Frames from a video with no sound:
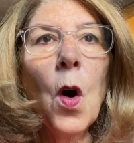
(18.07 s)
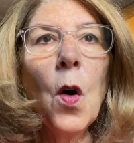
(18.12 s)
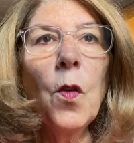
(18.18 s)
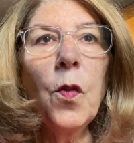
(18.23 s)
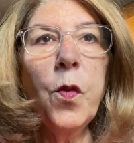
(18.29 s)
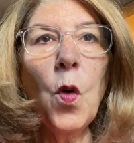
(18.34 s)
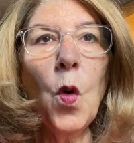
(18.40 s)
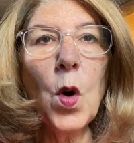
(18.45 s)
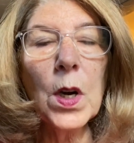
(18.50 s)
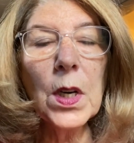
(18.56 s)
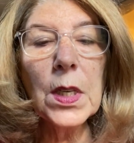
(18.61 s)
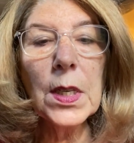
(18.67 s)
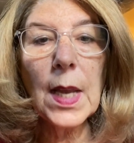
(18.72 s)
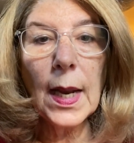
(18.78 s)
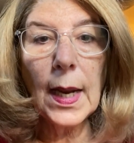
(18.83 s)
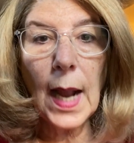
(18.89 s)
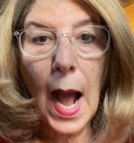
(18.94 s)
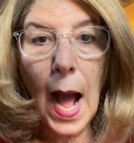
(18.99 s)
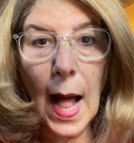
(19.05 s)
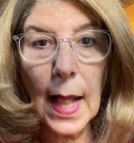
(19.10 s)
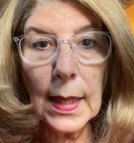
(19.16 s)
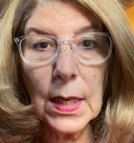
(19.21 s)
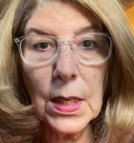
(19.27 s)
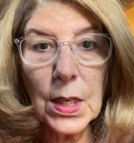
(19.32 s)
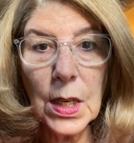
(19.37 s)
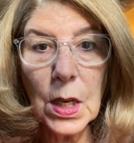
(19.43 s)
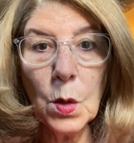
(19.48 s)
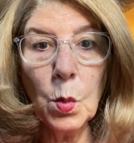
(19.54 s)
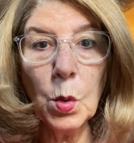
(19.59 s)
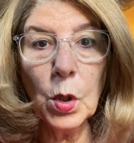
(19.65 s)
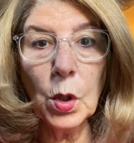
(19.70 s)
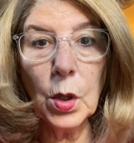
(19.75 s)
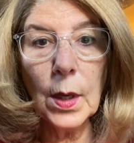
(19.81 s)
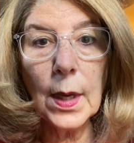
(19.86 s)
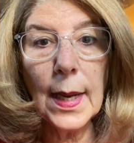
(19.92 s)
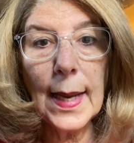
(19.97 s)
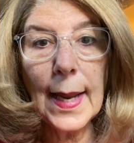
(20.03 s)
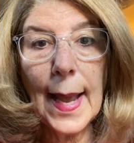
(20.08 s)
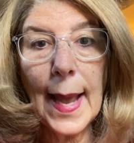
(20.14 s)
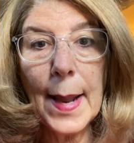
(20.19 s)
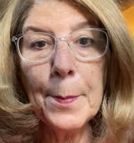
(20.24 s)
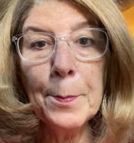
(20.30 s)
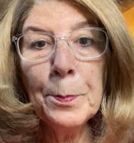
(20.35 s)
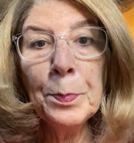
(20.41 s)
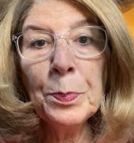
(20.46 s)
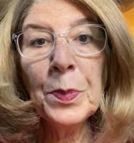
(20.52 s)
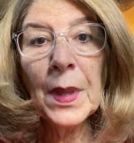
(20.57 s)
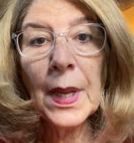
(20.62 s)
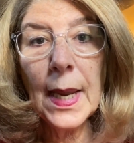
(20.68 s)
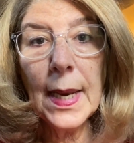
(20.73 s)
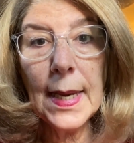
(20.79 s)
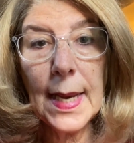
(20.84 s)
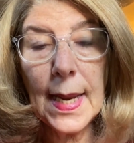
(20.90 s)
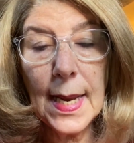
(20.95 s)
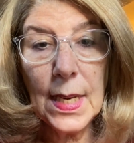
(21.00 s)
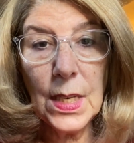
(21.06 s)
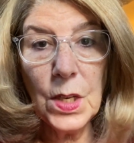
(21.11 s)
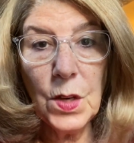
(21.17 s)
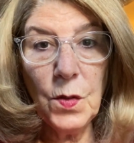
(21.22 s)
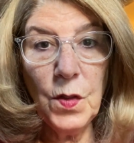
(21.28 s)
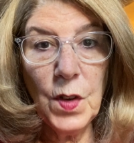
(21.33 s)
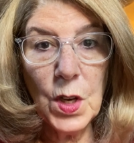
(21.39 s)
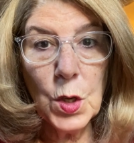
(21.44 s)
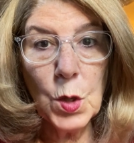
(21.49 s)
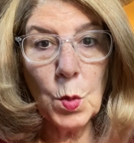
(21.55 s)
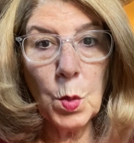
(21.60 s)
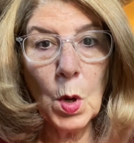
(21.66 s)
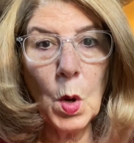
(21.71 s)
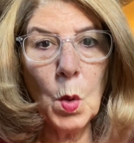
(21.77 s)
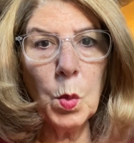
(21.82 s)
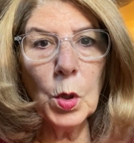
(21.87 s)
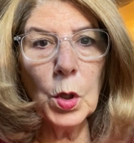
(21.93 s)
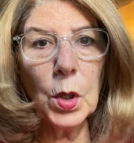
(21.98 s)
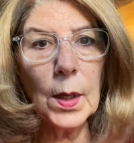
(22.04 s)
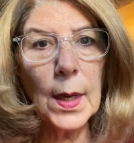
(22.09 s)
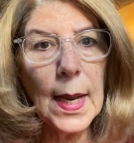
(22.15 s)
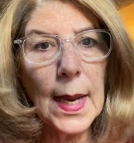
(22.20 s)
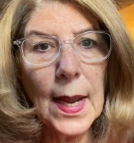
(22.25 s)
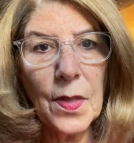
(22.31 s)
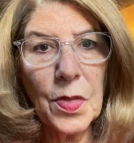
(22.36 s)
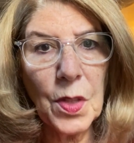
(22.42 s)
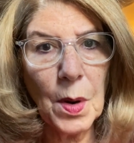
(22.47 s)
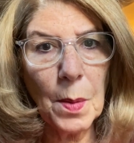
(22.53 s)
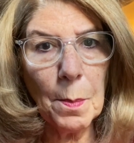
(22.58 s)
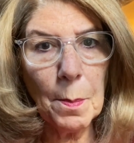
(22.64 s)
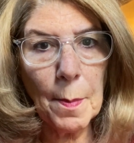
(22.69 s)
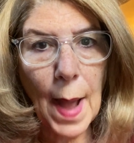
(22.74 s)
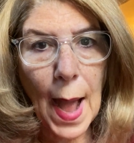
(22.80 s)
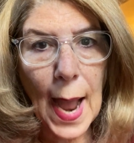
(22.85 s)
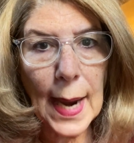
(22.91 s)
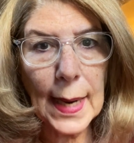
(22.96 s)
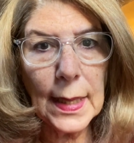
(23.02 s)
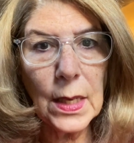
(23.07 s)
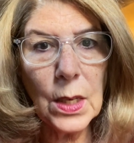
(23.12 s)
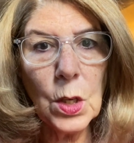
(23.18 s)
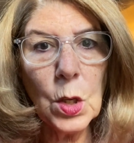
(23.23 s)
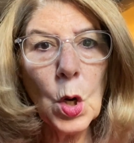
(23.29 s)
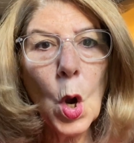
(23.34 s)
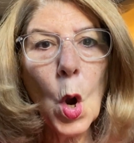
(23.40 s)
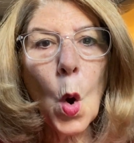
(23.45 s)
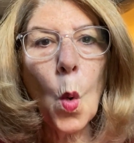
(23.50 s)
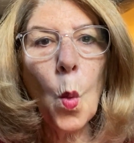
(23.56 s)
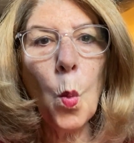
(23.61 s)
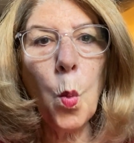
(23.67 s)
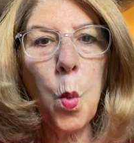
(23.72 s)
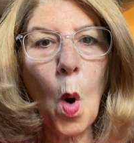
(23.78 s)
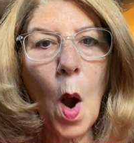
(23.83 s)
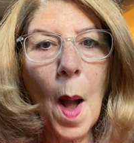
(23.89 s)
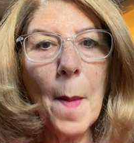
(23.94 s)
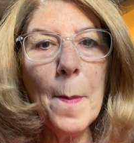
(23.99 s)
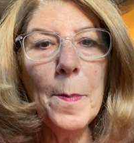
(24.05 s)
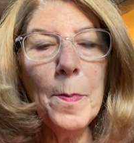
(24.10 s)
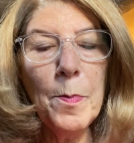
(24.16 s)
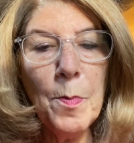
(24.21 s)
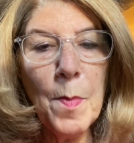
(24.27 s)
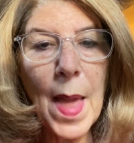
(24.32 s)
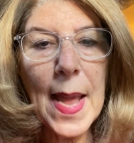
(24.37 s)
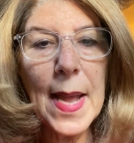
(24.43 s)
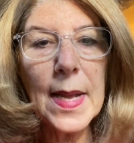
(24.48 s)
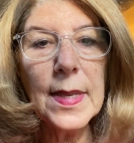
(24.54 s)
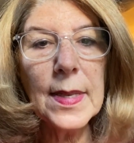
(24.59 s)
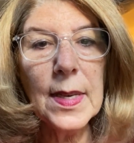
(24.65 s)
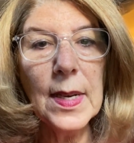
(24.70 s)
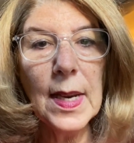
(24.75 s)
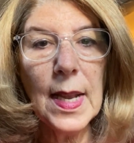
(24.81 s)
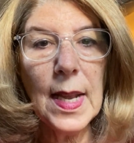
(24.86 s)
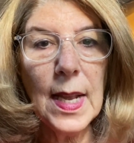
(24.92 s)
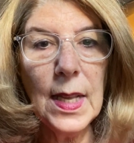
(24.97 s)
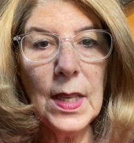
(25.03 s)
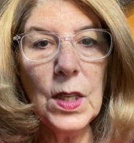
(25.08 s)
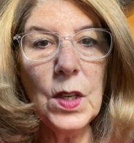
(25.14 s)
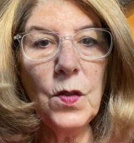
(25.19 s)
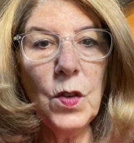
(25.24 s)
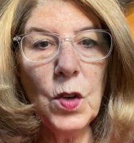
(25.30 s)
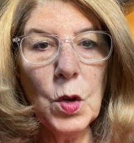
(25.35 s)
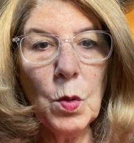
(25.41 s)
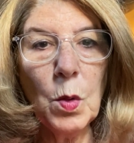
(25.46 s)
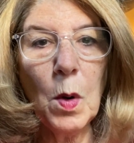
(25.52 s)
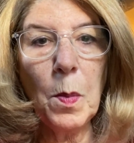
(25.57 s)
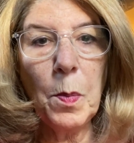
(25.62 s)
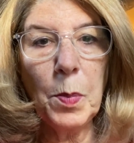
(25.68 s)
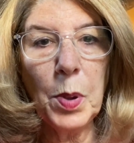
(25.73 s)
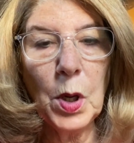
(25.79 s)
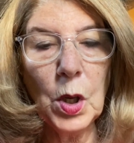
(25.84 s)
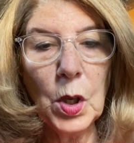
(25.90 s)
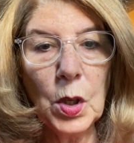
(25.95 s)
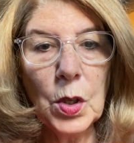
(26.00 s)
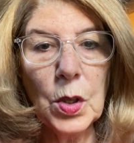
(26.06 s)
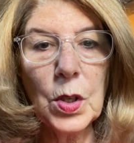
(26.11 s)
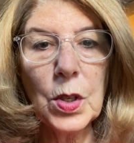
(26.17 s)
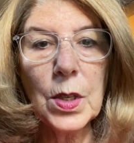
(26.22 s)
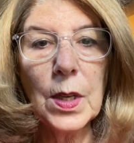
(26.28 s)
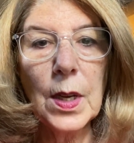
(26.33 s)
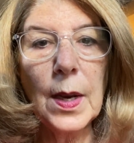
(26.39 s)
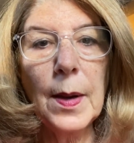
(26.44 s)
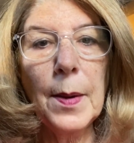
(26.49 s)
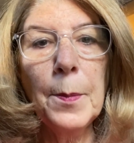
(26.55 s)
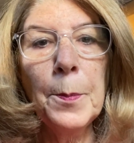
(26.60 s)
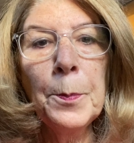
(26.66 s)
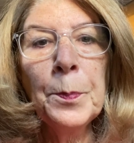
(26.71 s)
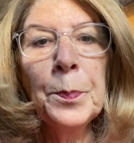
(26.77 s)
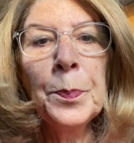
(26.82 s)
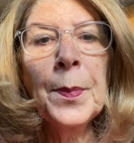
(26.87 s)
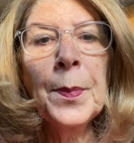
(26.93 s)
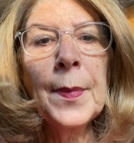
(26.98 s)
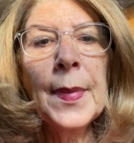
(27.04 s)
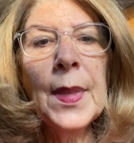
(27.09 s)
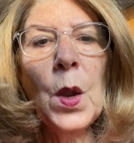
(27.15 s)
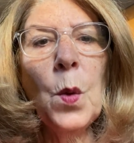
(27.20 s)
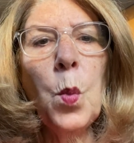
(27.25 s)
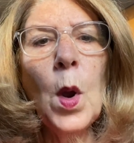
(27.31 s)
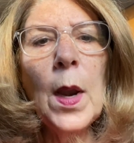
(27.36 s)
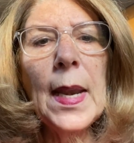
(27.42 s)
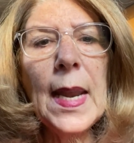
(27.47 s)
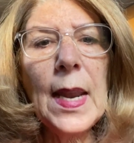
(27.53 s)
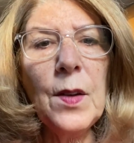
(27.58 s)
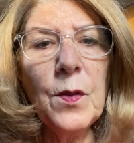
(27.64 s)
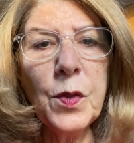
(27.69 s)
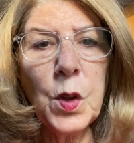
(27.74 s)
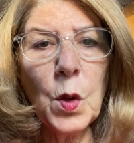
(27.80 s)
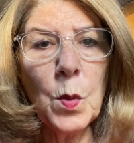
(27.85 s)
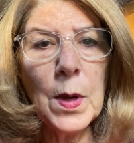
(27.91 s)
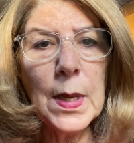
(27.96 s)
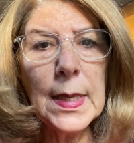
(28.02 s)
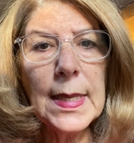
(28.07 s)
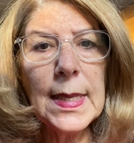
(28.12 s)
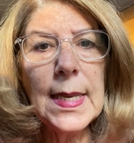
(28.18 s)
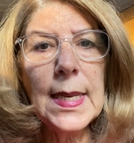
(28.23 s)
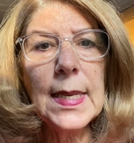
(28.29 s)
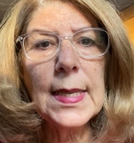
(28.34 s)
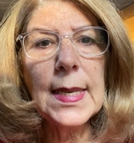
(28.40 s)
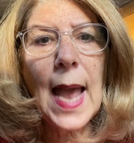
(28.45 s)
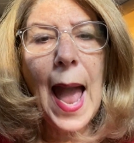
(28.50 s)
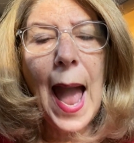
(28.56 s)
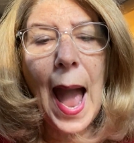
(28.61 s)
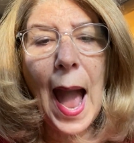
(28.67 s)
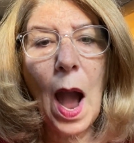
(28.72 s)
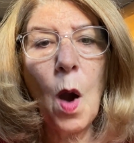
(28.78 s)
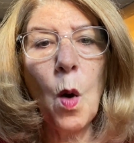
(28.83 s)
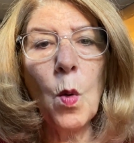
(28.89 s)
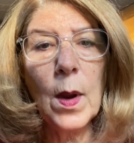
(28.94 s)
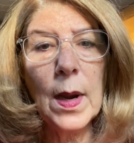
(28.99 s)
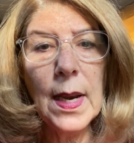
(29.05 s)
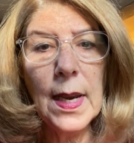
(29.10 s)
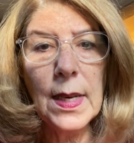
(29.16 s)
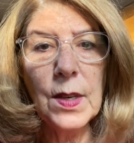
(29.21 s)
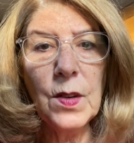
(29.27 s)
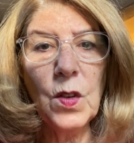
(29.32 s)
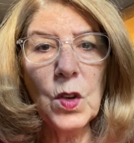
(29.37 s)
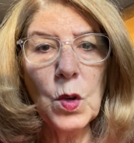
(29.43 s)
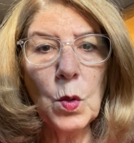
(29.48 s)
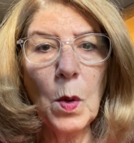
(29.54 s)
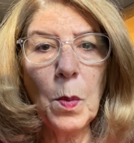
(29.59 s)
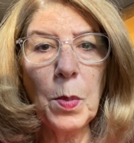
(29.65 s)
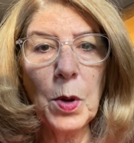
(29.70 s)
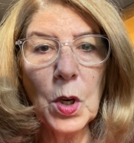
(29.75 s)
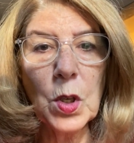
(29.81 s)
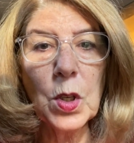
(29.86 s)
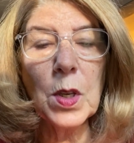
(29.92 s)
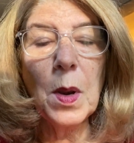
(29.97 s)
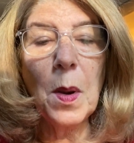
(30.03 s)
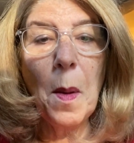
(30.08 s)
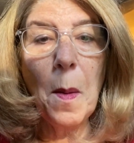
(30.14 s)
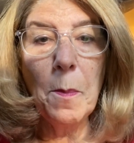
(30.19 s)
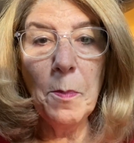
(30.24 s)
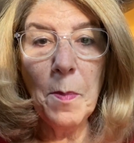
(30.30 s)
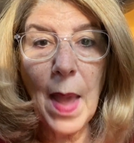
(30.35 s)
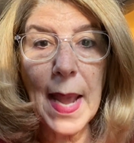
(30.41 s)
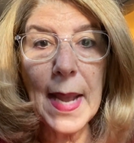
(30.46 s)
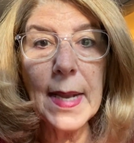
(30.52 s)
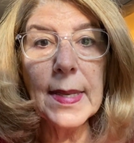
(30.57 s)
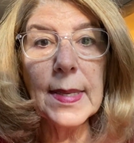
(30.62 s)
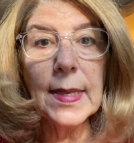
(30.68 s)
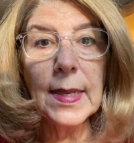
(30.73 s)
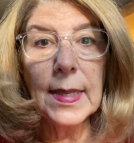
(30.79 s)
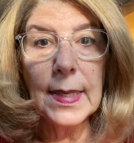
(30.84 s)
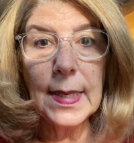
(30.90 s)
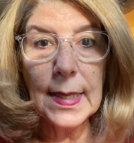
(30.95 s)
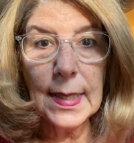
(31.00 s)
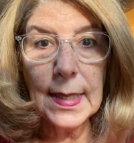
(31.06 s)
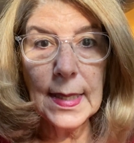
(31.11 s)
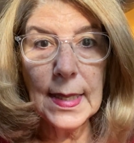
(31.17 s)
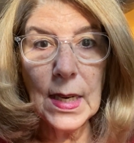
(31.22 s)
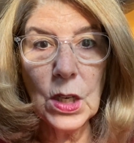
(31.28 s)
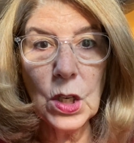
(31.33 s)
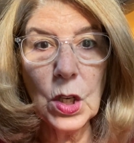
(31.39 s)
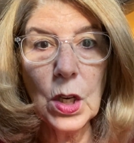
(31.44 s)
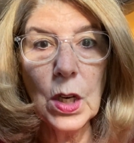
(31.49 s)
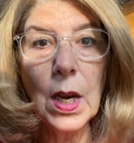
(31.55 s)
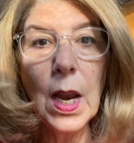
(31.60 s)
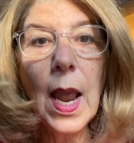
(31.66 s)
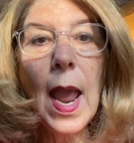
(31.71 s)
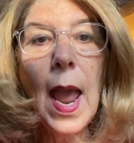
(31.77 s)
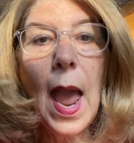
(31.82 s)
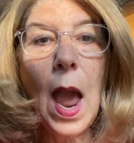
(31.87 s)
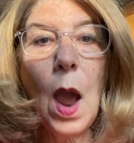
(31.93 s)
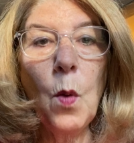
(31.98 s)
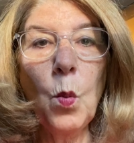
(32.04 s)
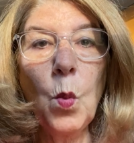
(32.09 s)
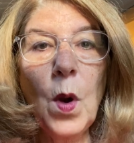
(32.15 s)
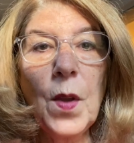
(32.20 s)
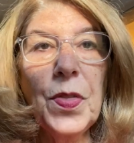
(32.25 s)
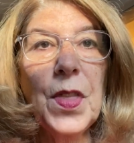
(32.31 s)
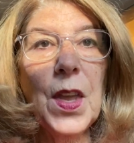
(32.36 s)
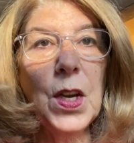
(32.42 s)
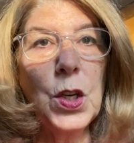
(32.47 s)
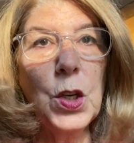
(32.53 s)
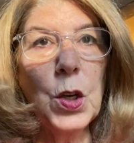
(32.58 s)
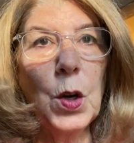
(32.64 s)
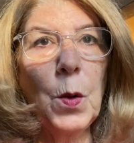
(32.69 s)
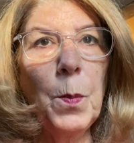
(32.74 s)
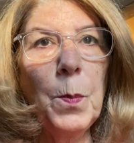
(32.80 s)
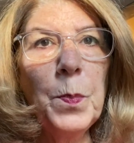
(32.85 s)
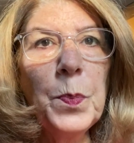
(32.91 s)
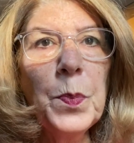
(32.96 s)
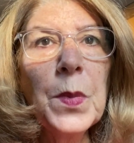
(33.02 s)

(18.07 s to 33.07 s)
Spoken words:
For psychology, we're looking at an individual, we're looking at their mind, what makes an individual person, what influences how an individual person makes a decision and what they do.